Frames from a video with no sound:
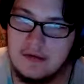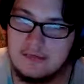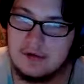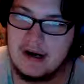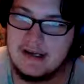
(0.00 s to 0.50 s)

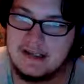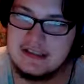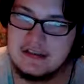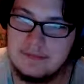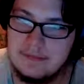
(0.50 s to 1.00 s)

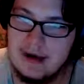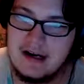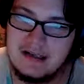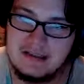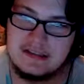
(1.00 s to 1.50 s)
brightness
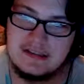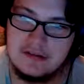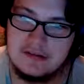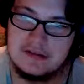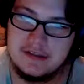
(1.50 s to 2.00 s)
minus
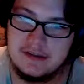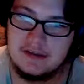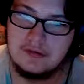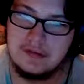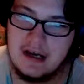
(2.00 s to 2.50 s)

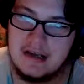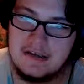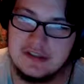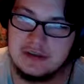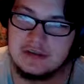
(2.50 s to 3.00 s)

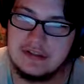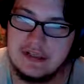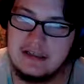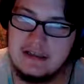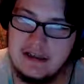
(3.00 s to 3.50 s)

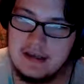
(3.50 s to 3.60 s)
0.010